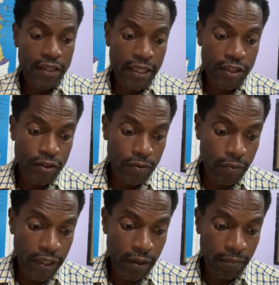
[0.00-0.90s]
that you
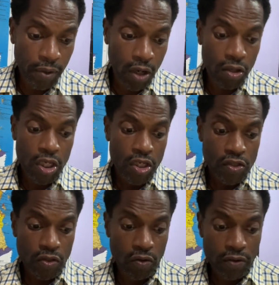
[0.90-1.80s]
went and bought.
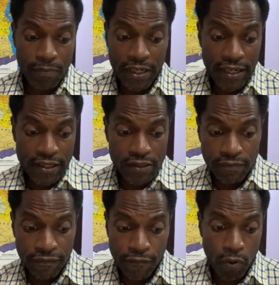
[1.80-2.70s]
So I mean, it's
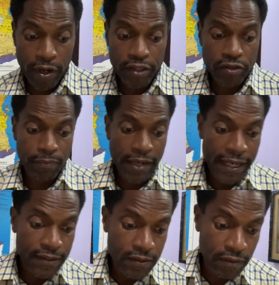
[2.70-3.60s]
4 extra
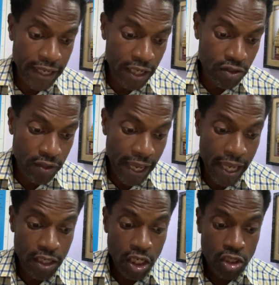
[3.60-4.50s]
bikes. So now you
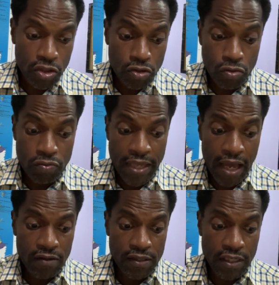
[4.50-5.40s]
got
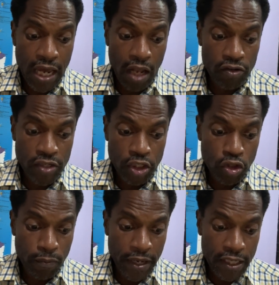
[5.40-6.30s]
$2,000 that
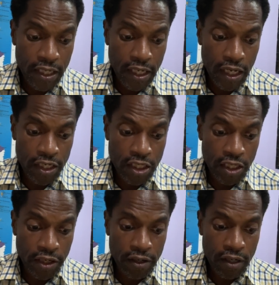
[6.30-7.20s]
you're making a
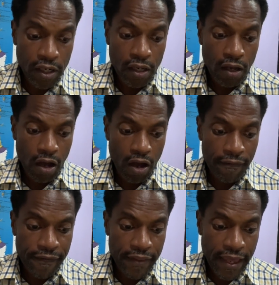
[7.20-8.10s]
year
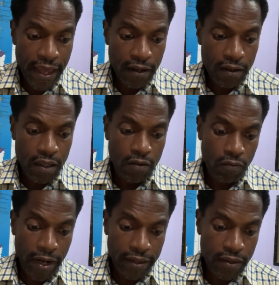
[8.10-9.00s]
off of that
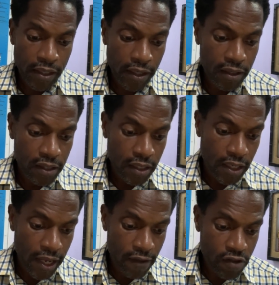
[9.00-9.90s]
right there.
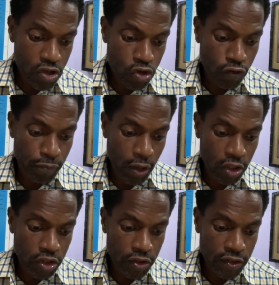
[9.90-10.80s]
And then you've
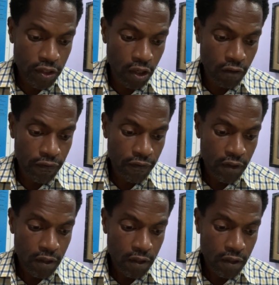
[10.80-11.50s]
brought yourself